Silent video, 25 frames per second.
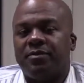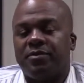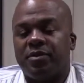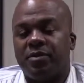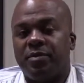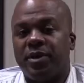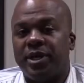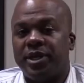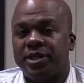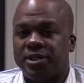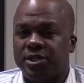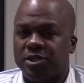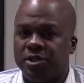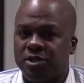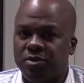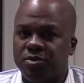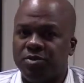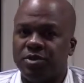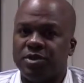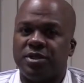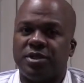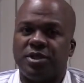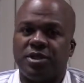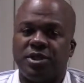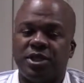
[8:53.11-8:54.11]
The patient
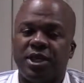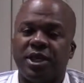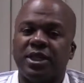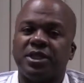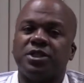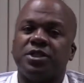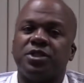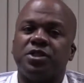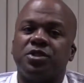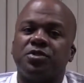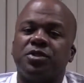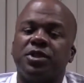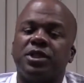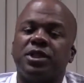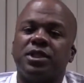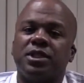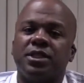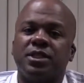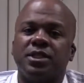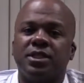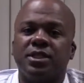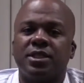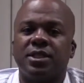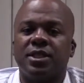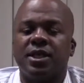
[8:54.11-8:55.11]
uses injection
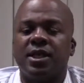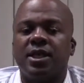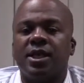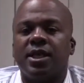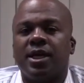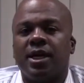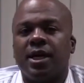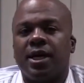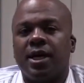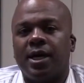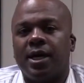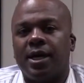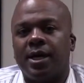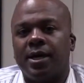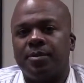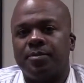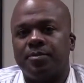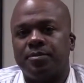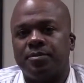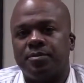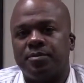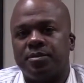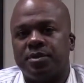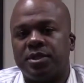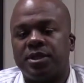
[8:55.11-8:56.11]
drugs
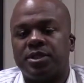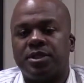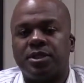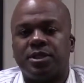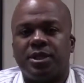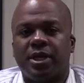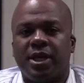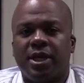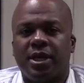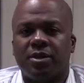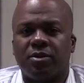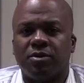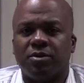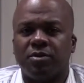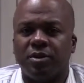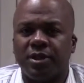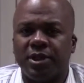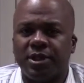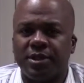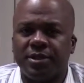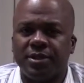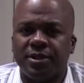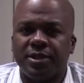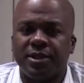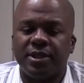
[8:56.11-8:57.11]
um, such as
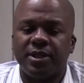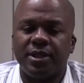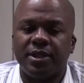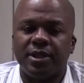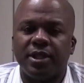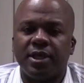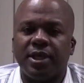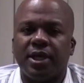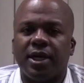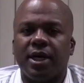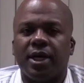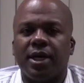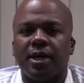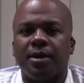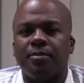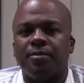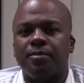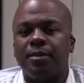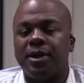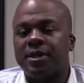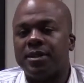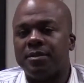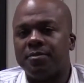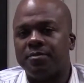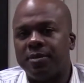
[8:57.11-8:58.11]
heroin, uh,
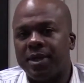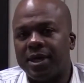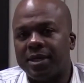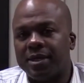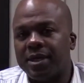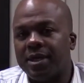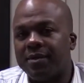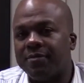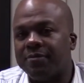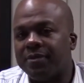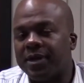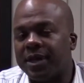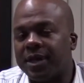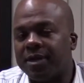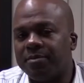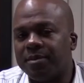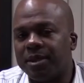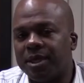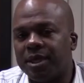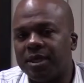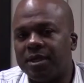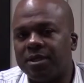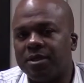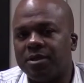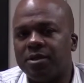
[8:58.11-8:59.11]

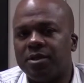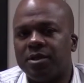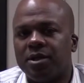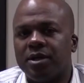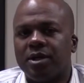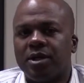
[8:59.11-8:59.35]
methamphetamine,